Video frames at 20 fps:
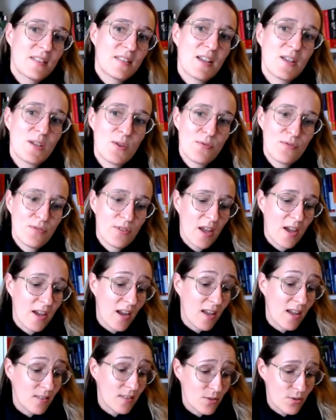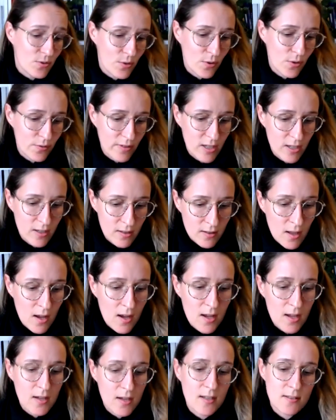thank you for that. And the Surovikin
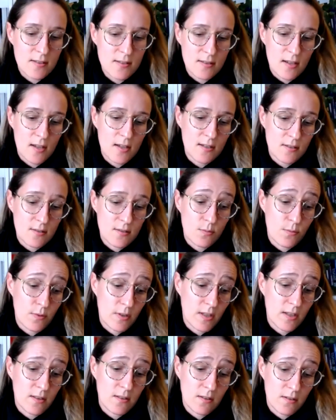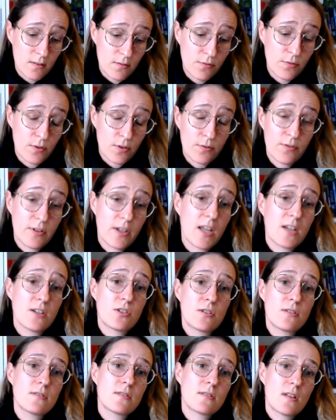line is really the
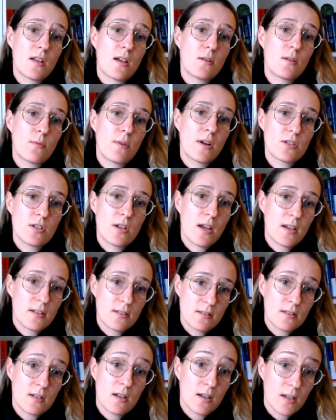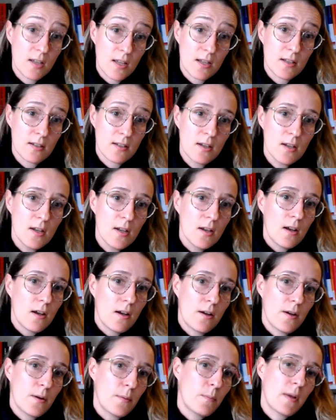fortifications that Russia has dug in
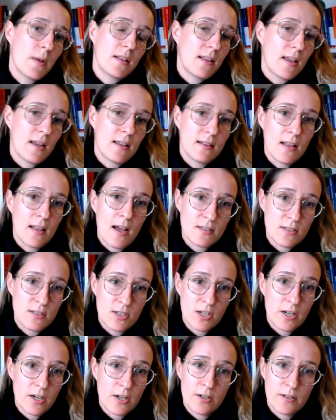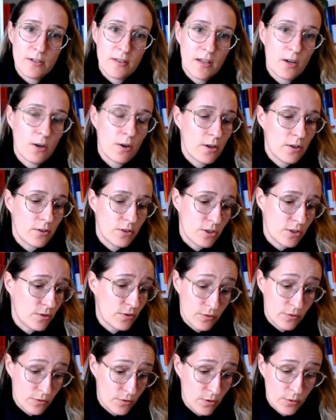late last year that are
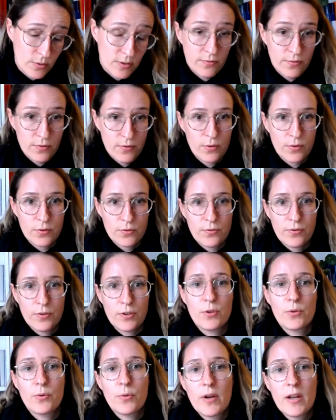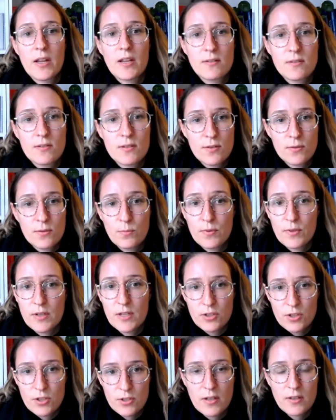just so difficult for Ukraine to
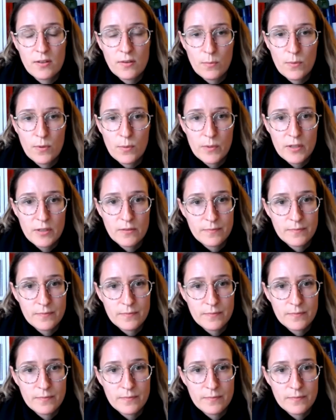breach at the moment,